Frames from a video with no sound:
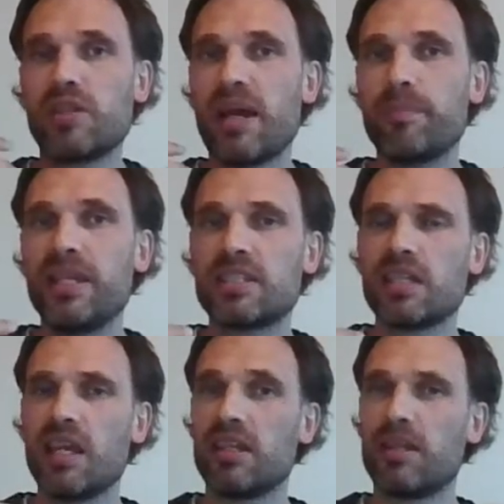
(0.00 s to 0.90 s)
that means
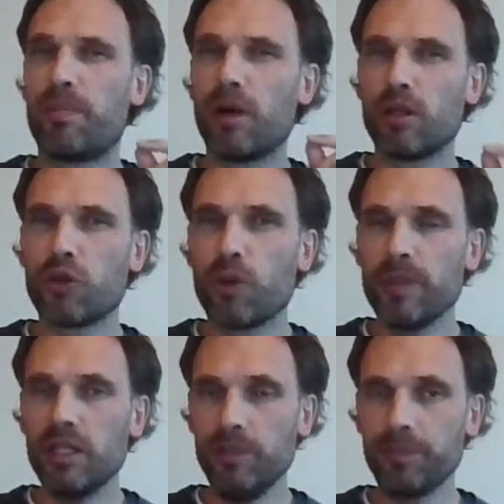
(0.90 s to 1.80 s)
the
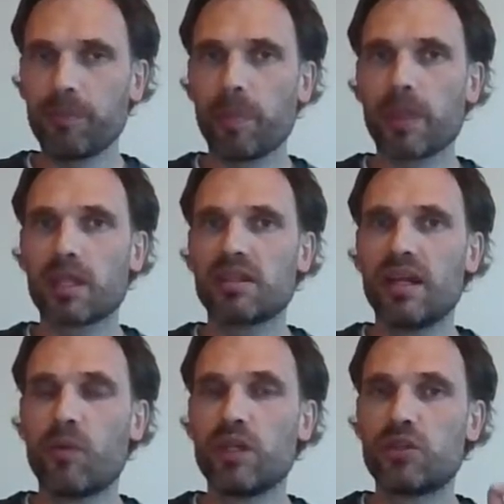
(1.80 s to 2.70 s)
polynomial
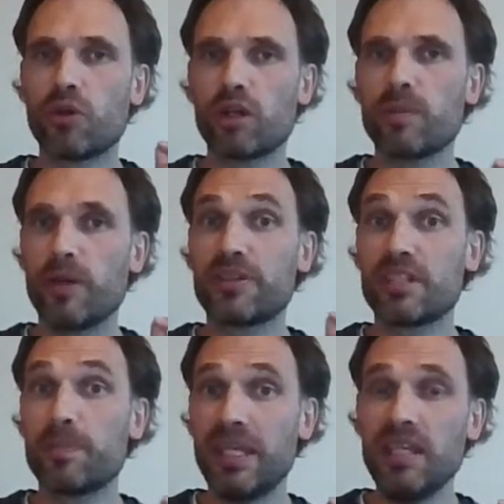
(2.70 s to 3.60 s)
that we talked about,
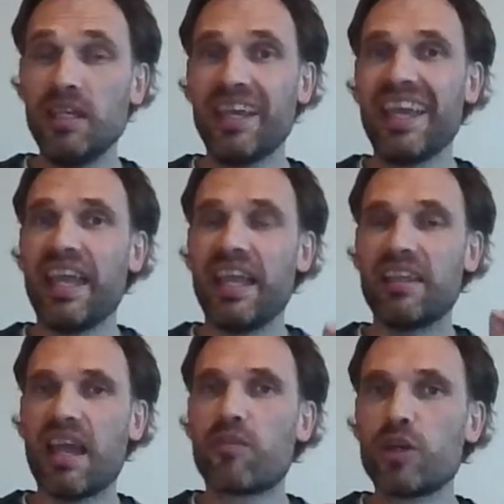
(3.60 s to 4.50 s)
this p,
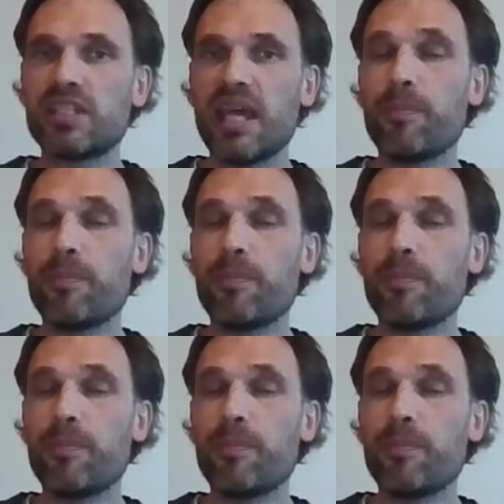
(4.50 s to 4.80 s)
in every step,